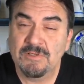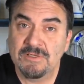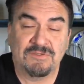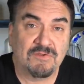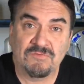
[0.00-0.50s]

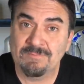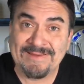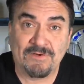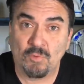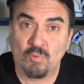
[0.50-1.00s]
It doesn't
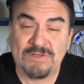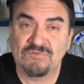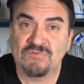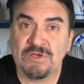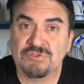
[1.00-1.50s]
matter what
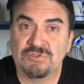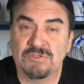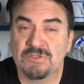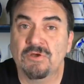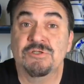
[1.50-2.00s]
section
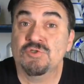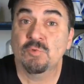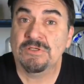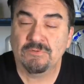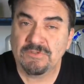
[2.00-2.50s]
of the
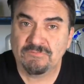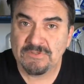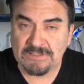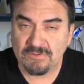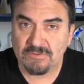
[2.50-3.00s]
country you live
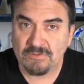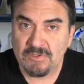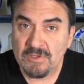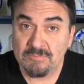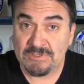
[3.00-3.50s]
in either,
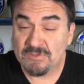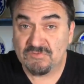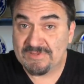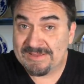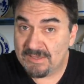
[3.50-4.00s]

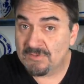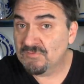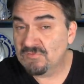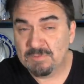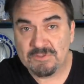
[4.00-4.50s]
because
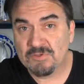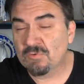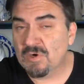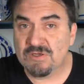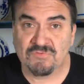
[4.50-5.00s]
cans have been
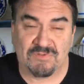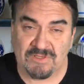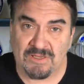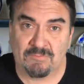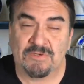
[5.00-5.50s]
across the
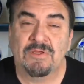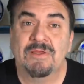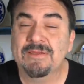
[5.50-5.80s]
gambit.